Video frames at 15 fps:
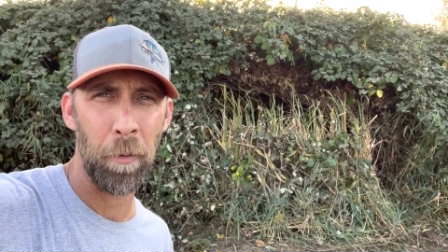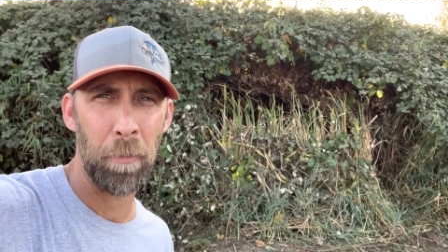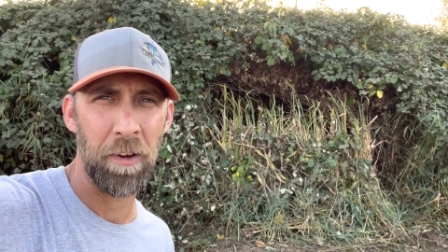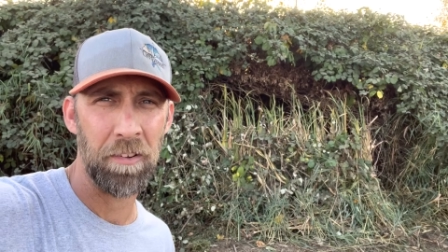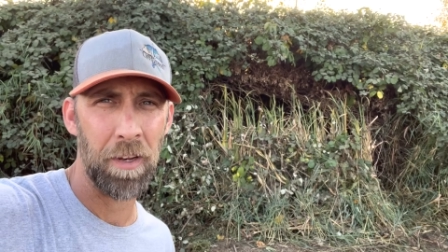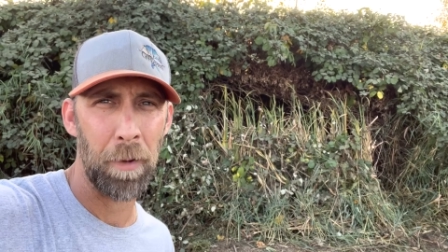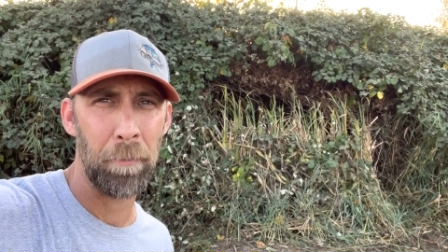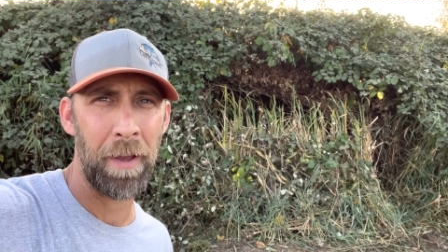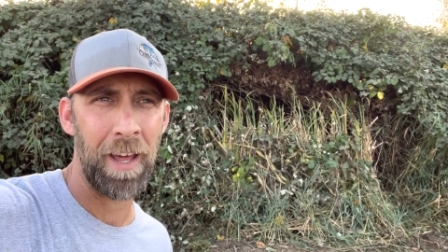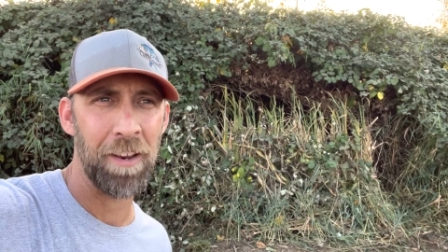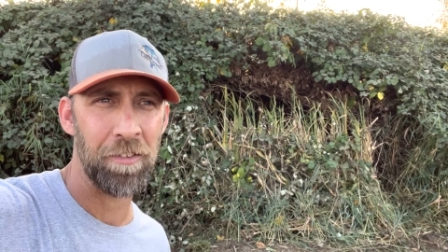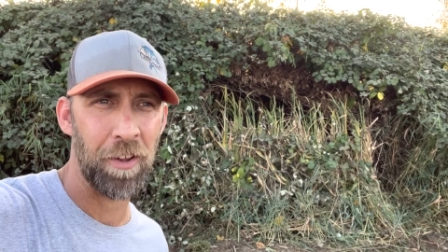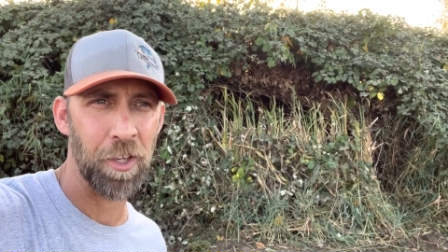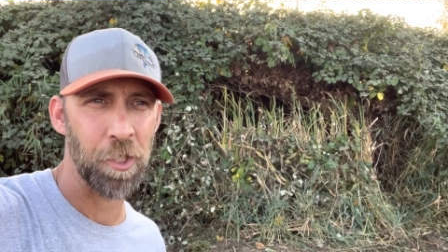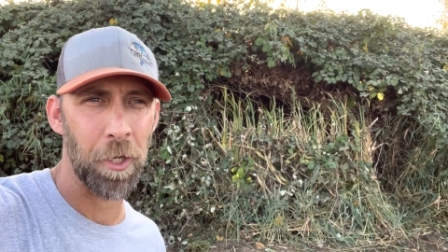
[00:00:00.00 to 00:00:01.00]
but it's not bad.
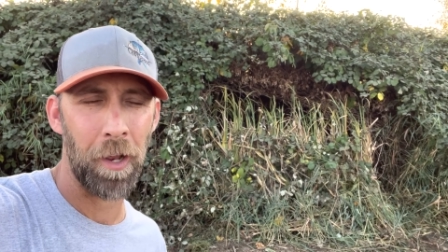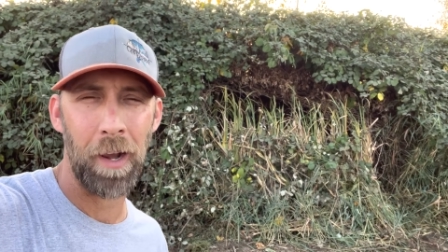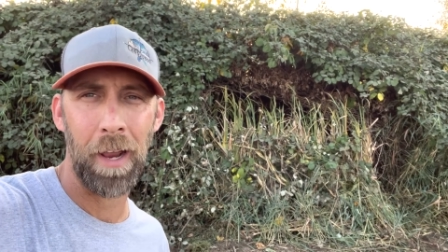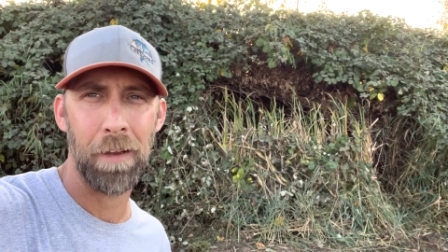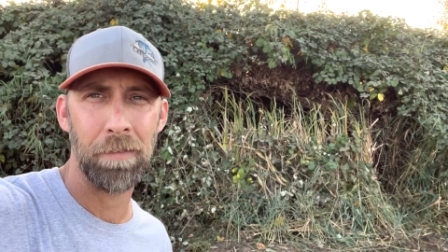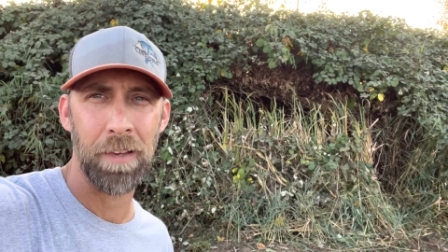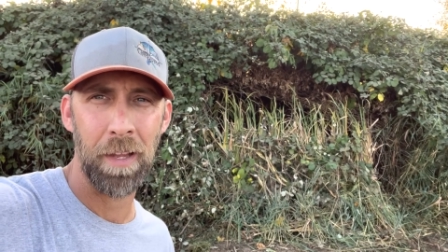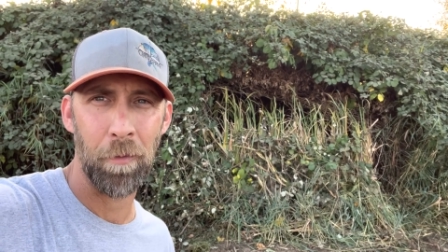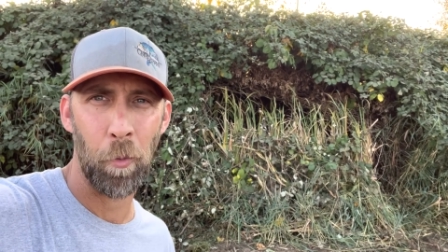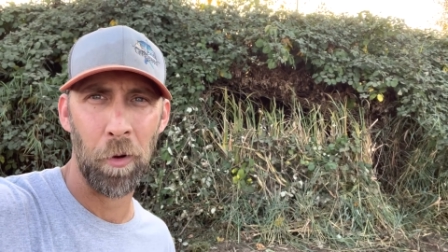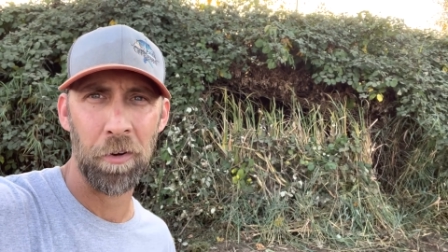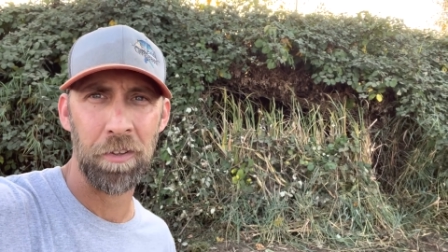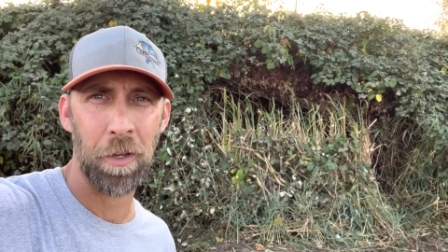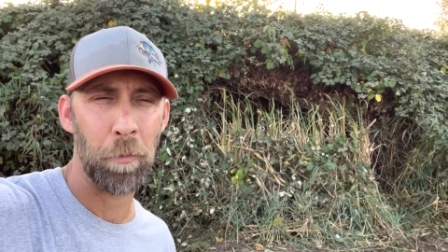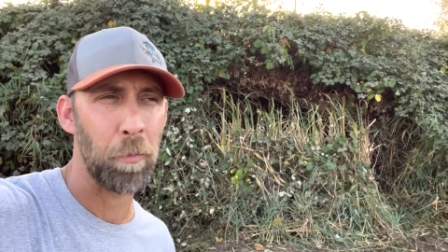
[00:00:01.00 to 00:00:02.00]
As long as you got a lefty, it
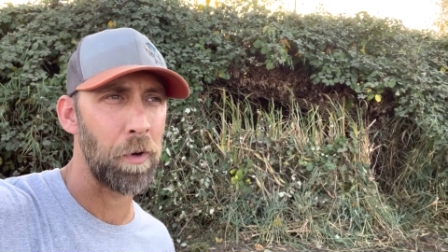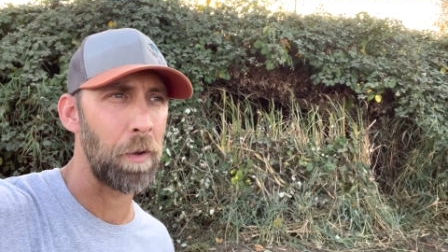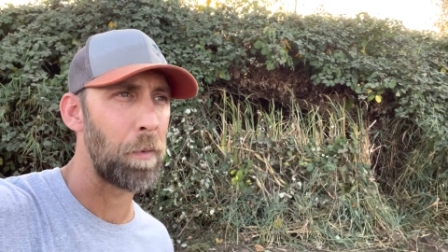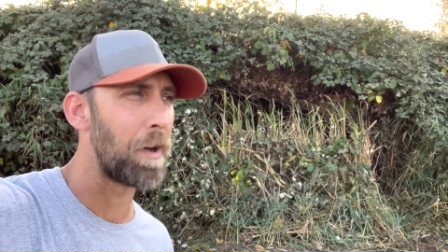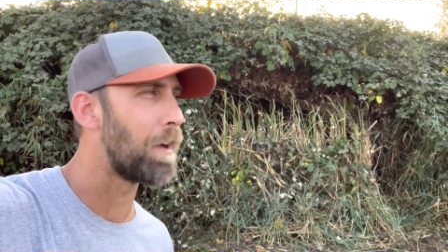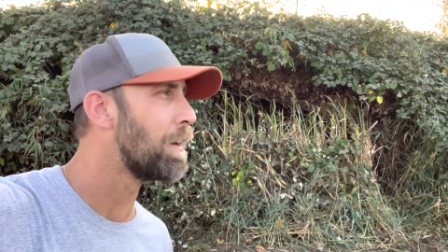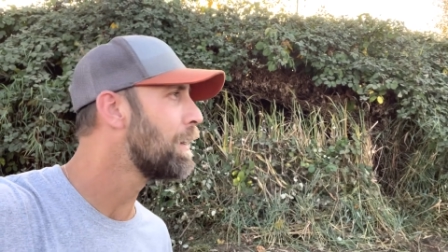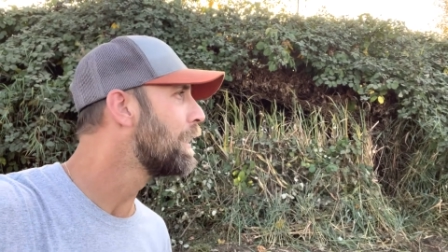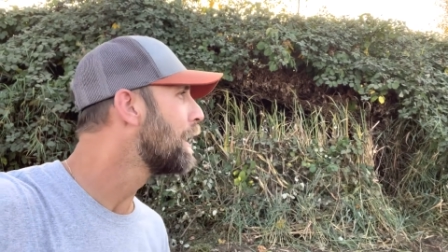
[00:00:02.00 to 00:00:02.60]
works out pretty well.